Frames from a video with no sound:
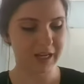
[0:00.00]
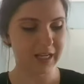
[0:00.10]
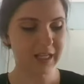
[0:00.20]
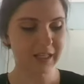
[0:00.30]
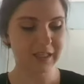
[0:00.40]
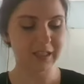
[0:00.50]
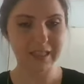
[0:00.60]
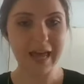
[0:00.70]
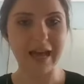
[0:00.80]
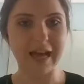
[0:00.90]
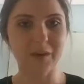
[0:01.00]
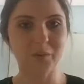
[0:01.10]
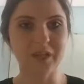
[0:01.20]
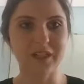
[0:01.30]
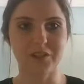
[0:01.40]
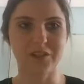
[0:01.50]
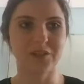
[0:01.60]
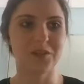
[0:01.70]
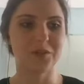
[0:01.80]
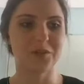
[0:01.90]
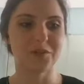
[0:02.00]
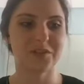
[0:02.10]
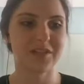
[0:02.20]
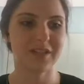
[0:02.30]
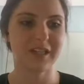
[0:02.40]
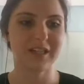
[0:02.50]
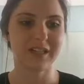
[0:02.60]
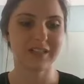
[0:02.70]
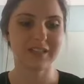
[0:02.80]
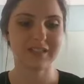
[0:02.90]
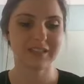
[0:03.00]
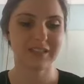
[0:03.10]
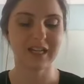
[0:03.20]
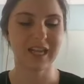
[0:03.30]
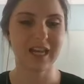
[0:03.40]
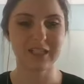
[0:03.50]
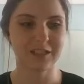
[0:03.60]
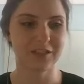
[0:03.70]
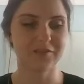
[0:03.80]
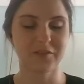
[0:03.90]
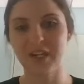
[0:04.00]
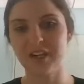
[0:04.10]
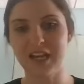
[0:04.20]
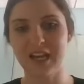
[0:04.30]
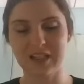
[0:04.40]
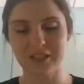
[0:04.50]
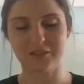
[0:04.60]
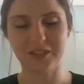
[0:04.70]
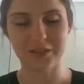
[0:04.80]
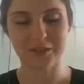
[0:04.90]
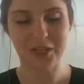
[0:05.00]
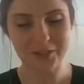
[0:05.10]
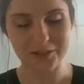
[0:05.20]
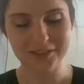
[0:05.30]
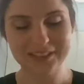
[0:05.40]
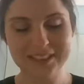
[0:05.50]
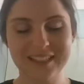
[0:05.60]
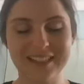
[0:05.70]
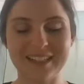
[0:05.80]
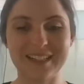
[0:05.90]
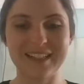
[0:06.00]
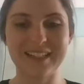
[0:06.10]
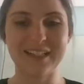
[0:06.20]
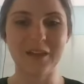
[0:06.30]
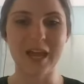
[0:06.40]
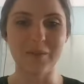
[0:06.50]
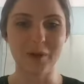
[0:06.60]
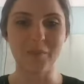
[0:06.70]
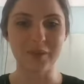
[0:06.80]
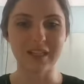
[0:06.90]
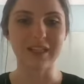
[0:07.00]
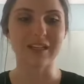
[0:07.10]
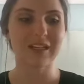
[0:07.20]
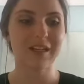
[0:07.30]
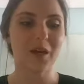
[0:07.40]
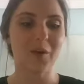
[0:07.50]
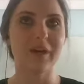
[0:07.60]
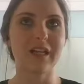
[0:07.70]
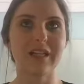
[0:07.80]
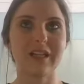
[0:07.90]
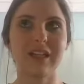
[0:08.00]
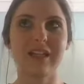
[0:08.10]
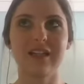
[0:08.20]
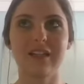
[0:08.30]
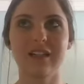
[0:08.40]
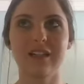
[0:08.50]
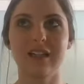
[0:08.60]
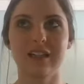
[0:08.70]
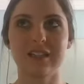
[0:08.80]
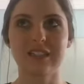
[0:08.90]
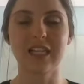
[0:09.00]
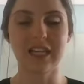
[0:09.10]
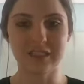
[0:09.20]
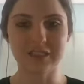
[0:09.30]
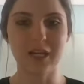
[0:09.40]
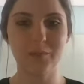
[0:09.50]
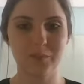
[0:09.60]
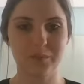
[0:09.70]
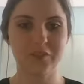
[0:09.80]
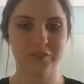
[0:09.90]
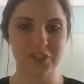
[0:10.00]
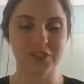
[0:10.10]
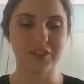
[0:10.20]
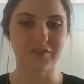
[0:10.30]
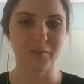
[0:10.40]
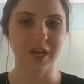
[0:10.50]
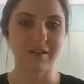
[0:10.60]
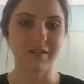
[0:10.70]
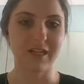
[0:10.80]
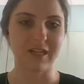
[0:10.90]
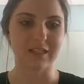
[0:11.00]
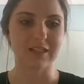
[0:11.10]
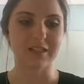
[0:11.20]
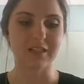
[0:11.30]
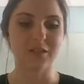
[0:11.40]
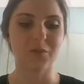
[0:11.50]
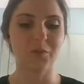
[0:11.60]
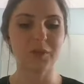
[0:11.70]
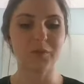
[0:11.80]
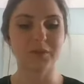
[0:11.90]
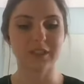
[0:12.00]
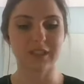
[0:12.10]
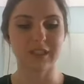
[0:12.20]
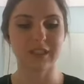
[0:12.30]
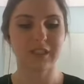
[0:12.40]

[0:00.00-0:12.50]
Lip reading: In the lab, we just use a canister from air gas of CO2 and pump it in. But in a scaled up version of the bioreactor, we would